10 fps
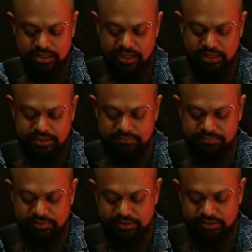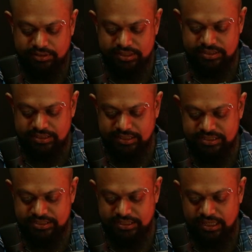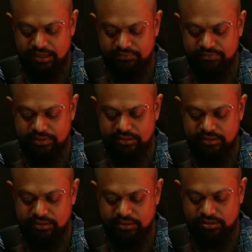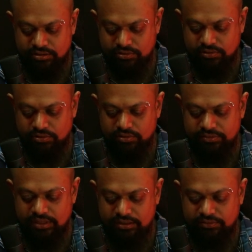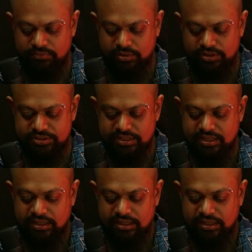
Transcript: I re- recently saved a crow that was